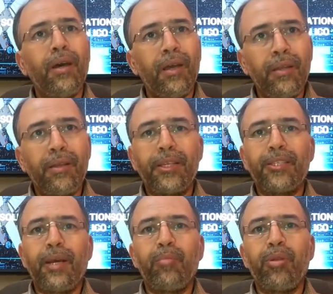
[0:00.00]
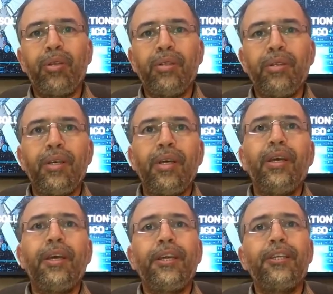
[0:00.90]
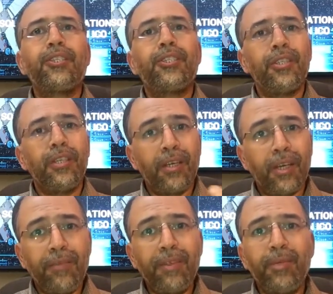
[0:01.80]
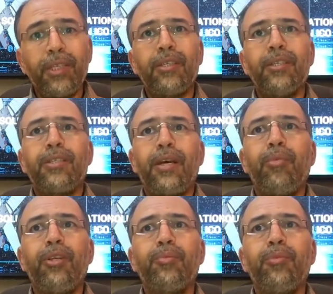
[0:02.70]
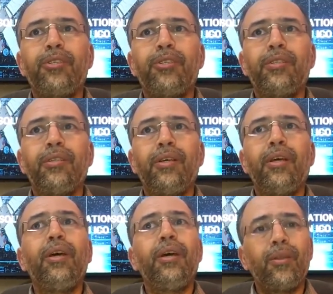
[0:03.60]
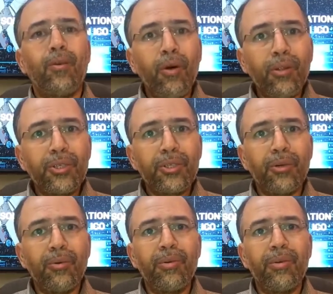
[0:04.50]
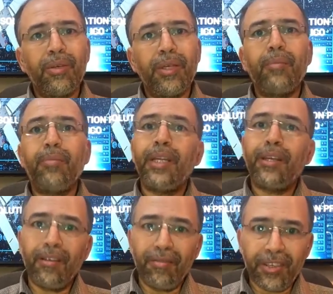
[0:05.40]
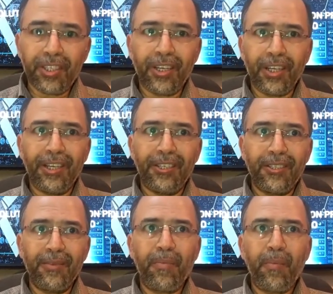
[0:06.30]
Another example is in the government establishments and also in the medical facilities.